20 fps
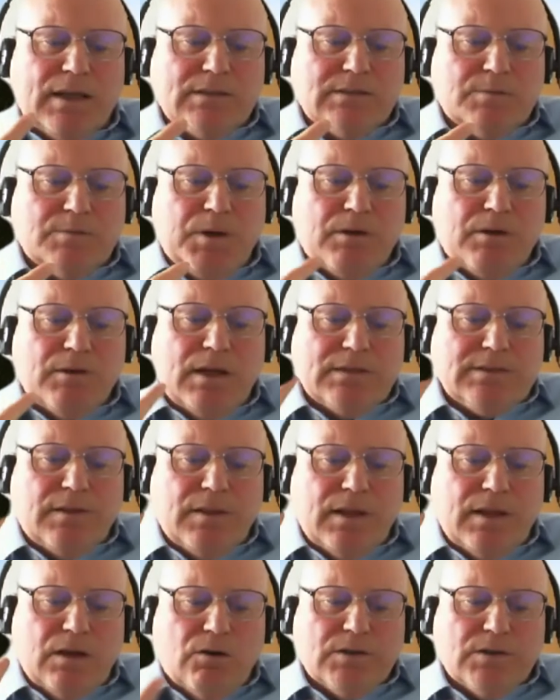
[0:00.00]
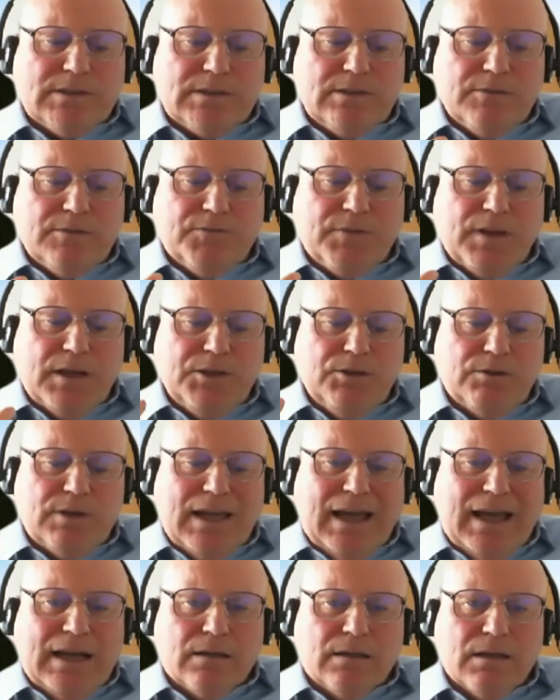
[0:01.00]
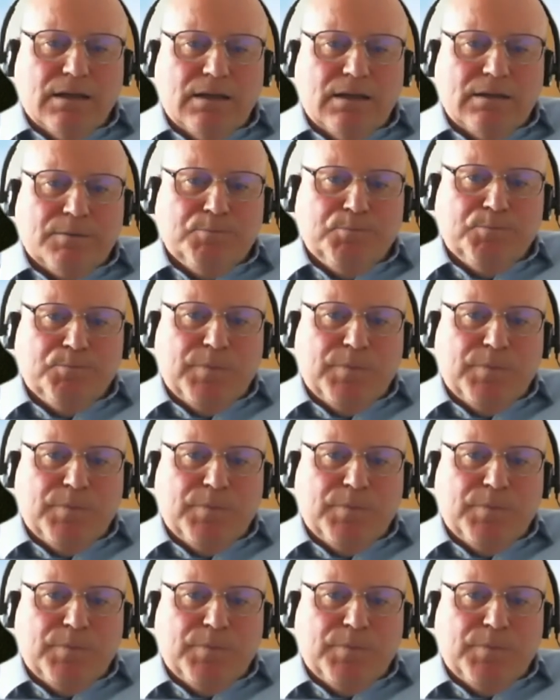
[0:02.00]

it's about it's, they are stuff that you can learn.